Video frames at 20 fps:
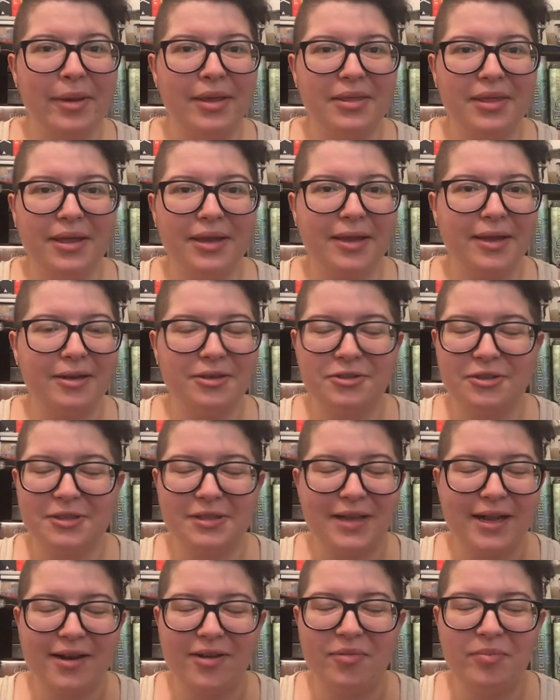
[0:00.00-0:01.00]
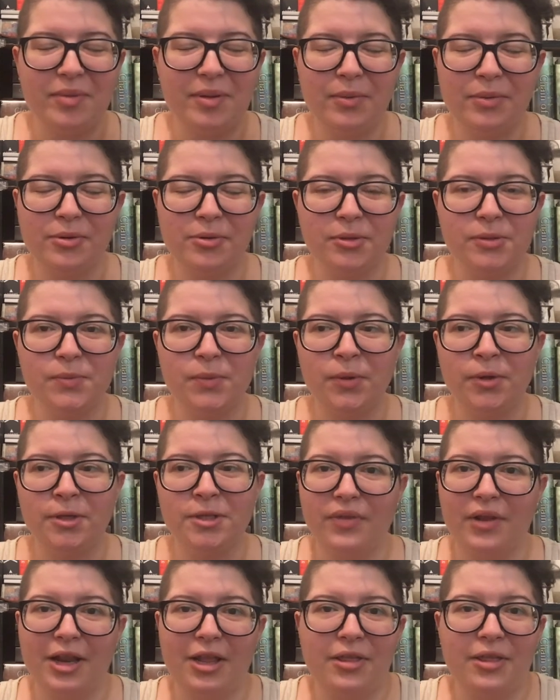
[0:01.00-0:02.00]
I think it'll just kind of be one of those
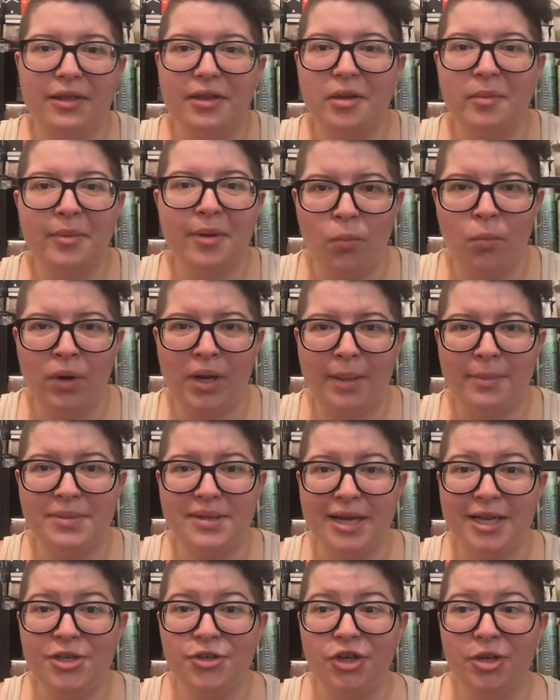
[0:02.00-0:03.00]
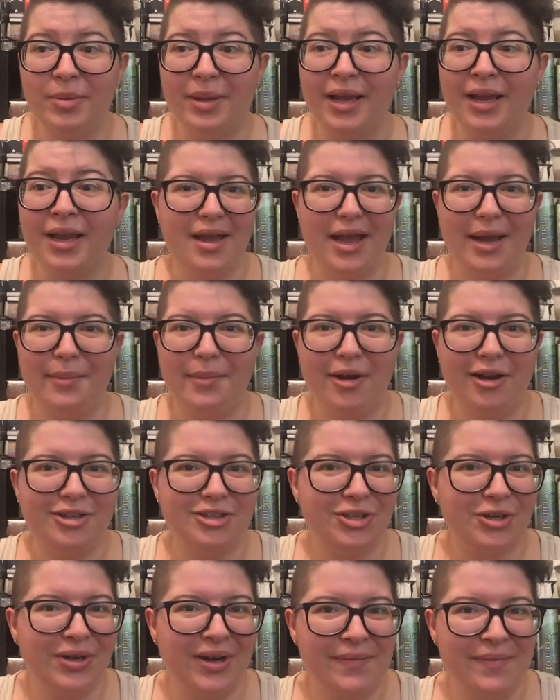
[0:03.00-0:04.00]
worlds that I think about when I'm daydreaming. I'm not
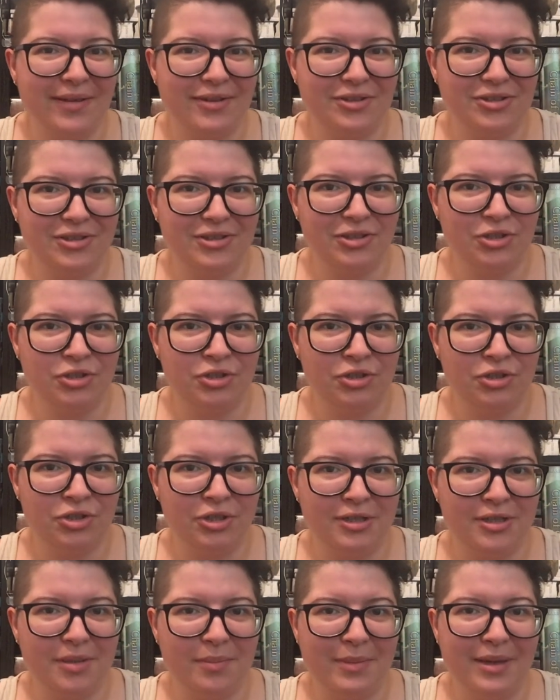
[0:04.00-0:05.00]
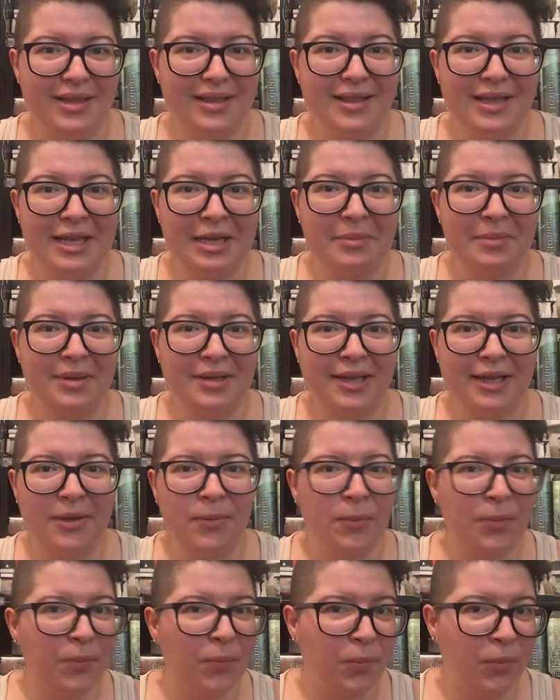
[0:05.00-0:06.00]
sure if that's just a me thing, but
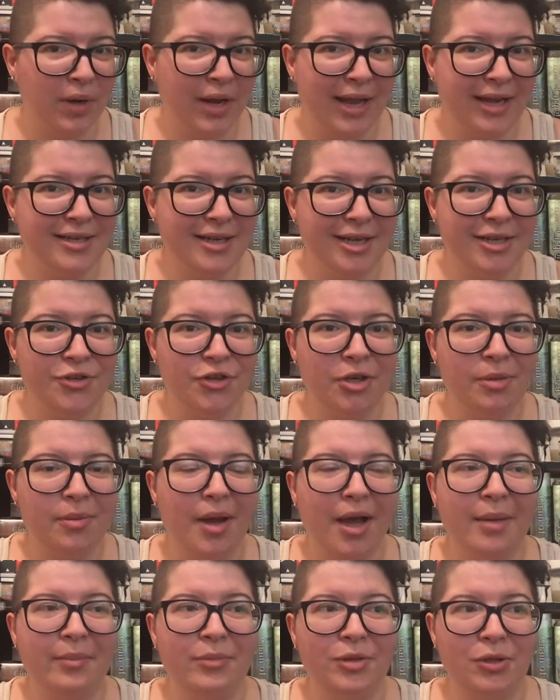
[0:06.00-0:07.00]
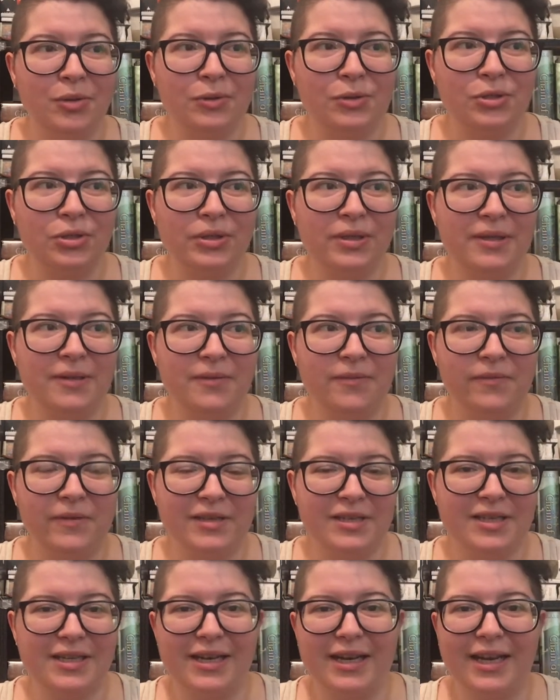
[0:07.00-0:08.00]
like when I daydream, I'm usually
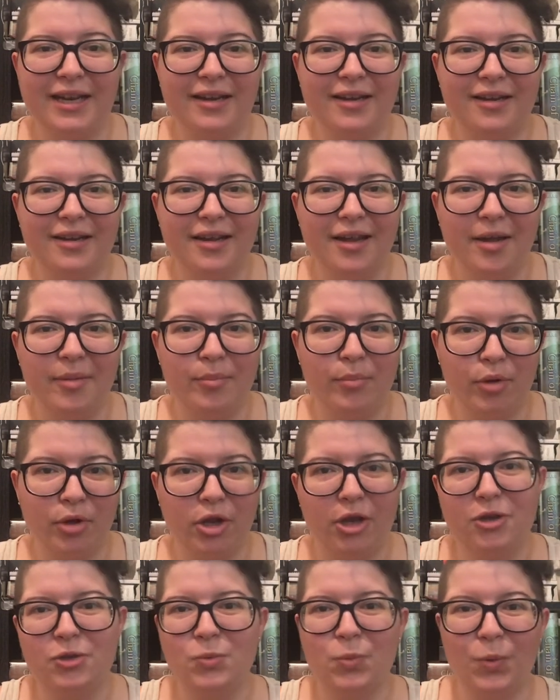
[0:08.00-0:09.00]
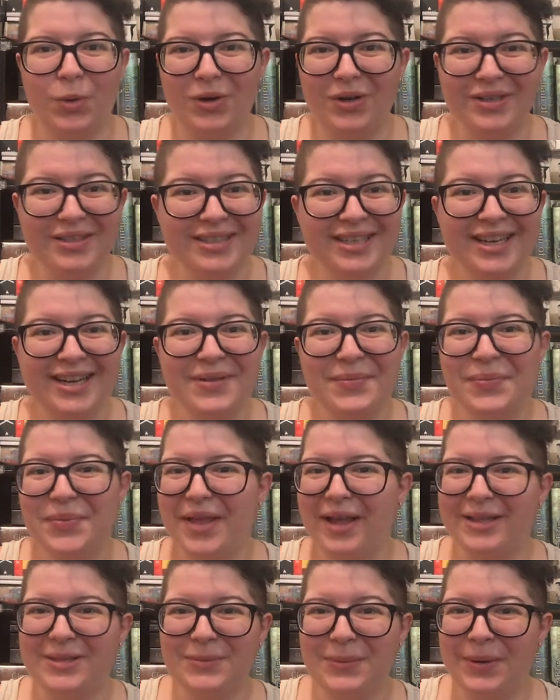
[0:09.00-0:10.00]
visiting a bookish world.
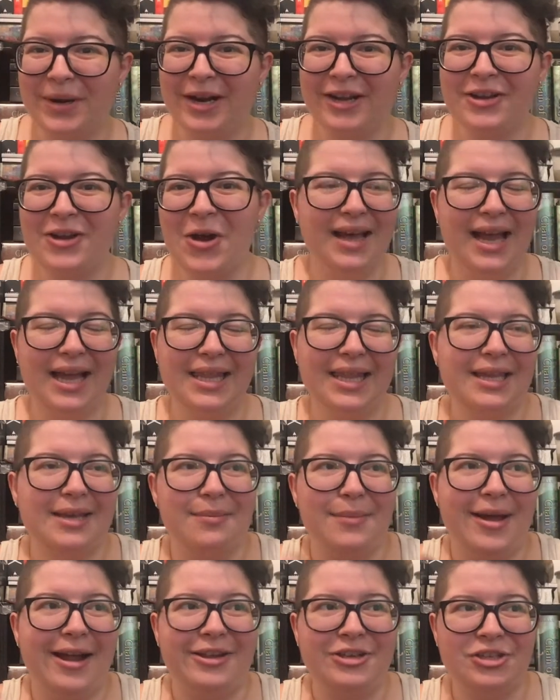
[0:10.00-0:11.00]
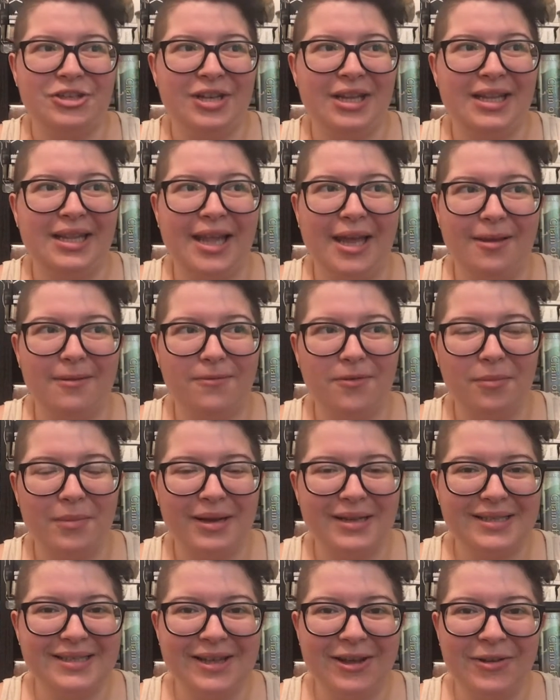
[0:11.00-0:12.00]
That's where I go. I like imagine a life for
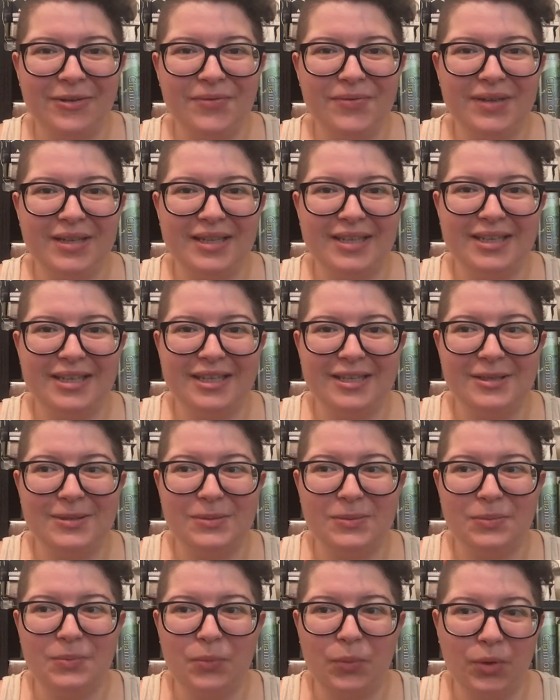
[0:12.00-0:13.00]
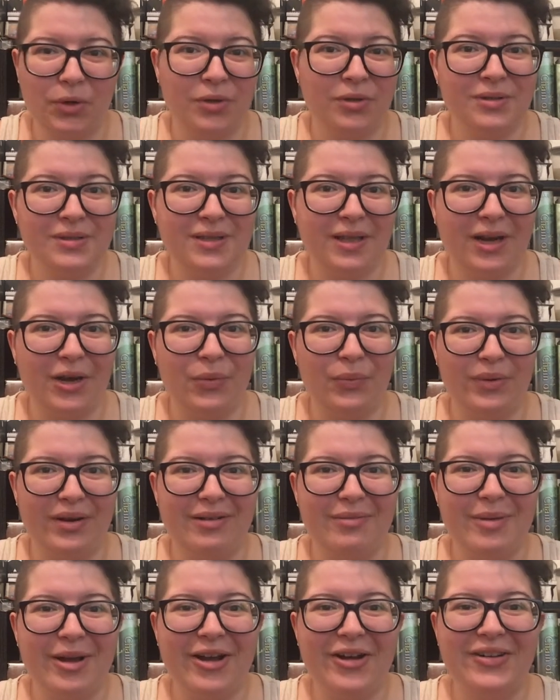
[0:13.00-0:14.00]
myself in these worlds that I
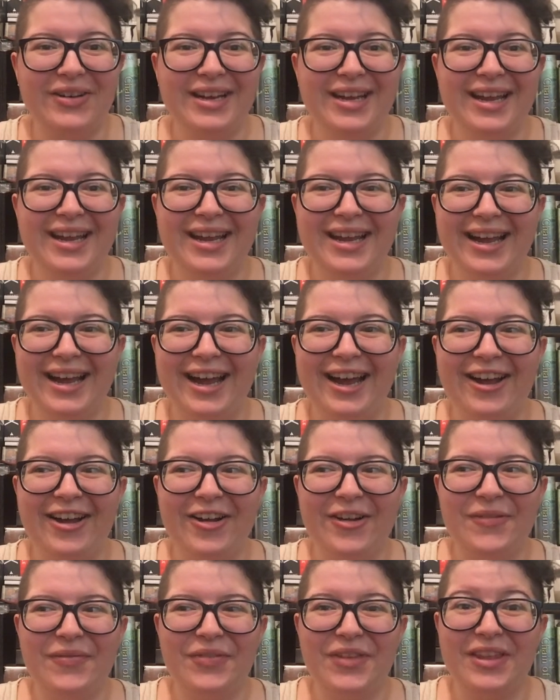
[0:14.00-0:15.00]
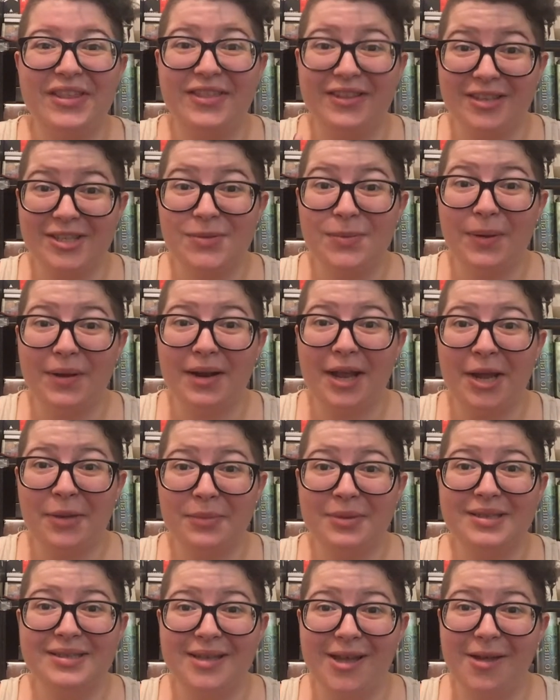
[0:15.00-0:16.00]
read about. And this one I
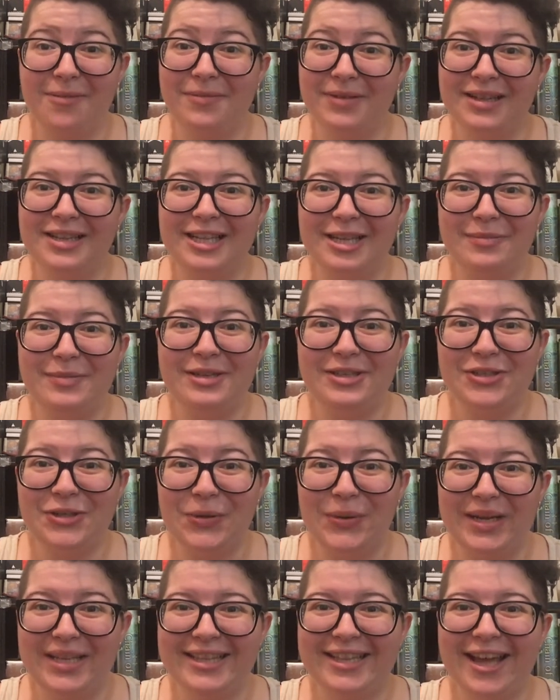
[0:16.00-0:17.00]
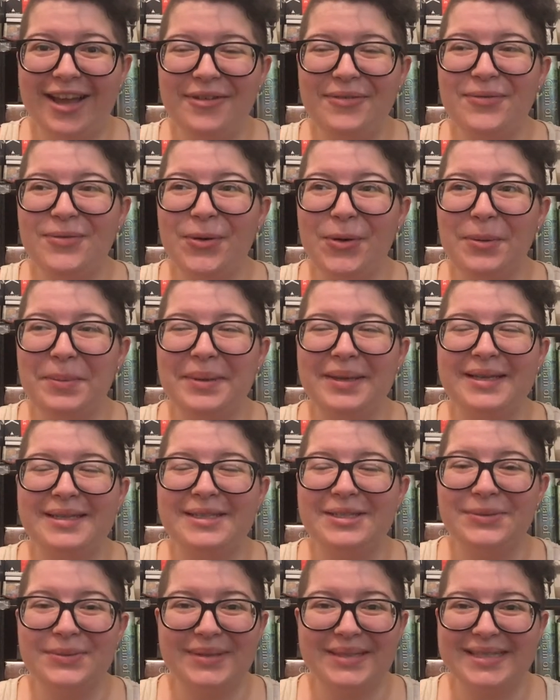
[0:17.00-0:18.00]
will definitely be doing that for,
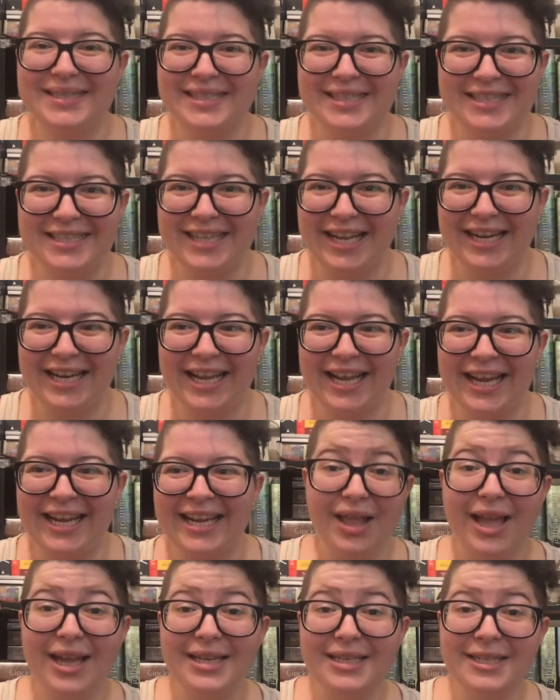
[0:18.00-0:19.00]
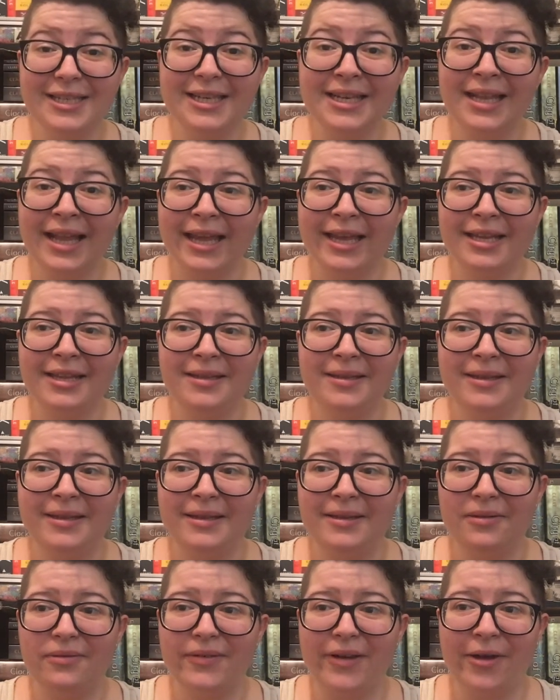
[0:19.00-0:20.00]
because it was stunning. I did like
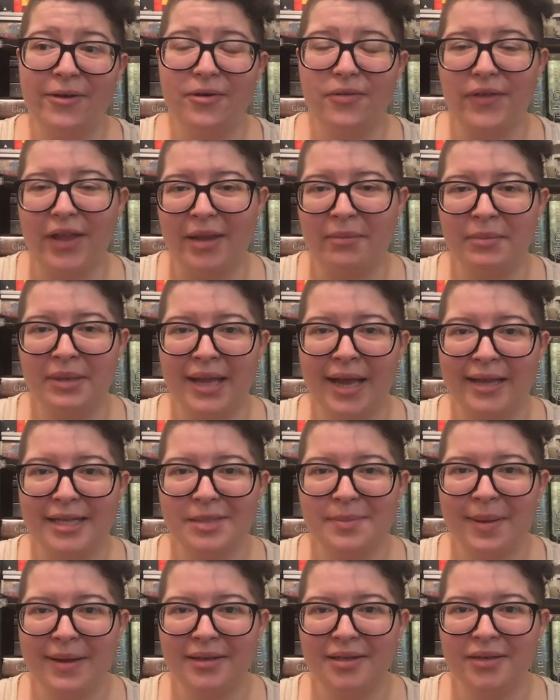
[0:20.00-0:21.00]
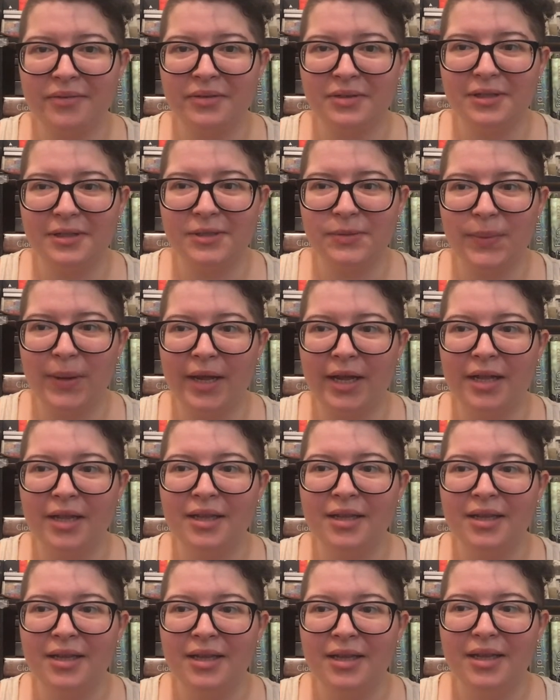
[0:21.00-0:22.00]
the found family aspect of this as
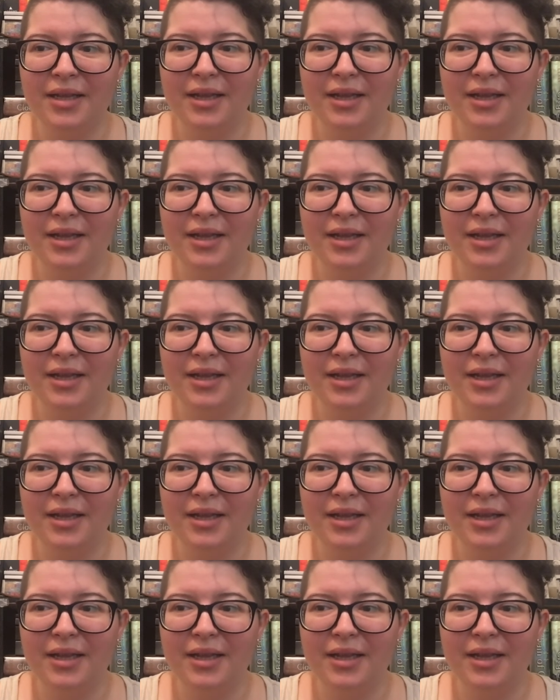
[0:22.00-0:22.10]
well.